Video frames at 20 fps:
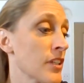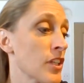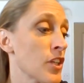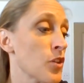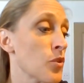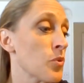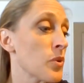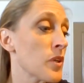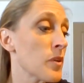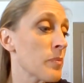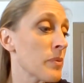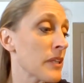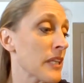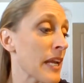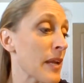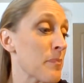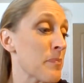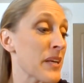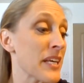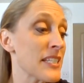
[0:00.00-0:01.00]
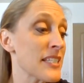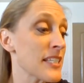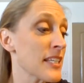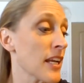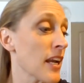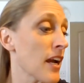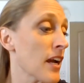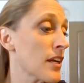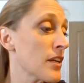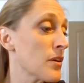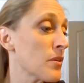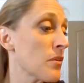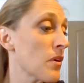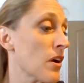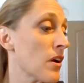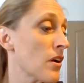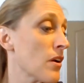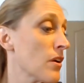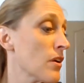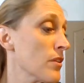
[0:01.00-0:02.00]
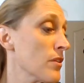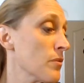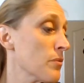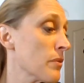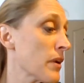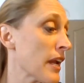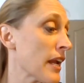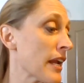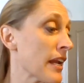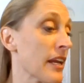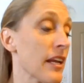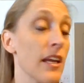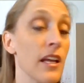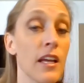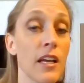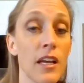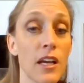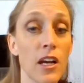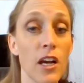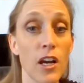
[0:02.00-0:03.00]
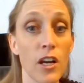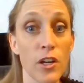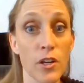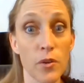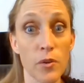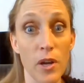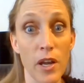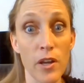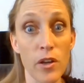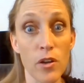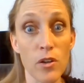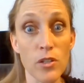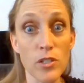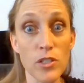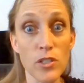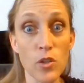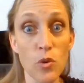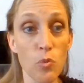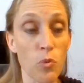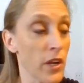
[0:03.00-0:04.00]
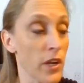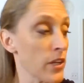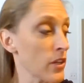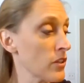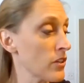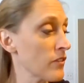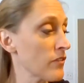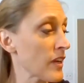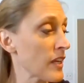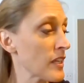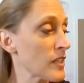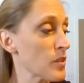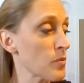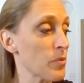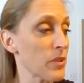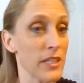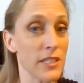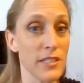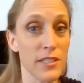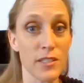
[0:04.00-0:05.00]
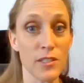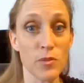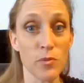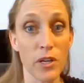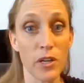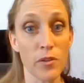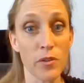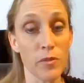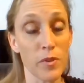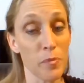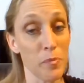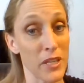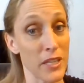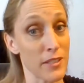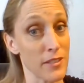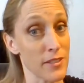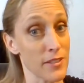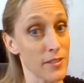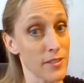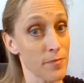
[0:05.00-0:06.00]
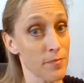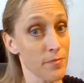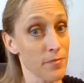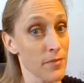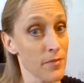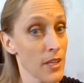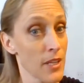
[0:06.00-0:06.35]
you will play pizzicato all the way. Oh, I also want you to find places where it repeats.